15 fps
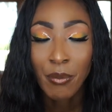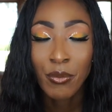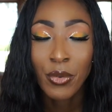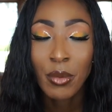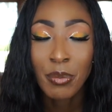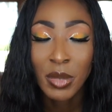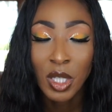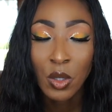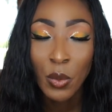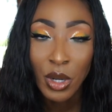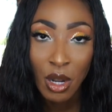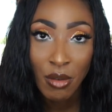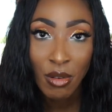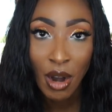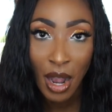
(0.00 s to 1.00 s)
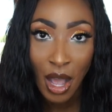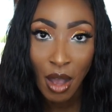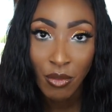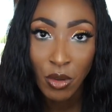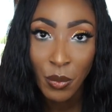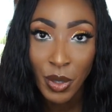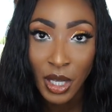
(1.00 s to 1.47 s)
For me, whenever I
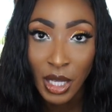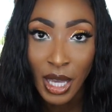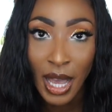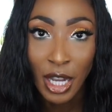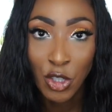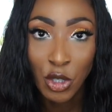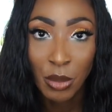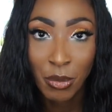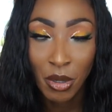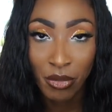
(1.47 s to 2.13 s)
have a wig, I actually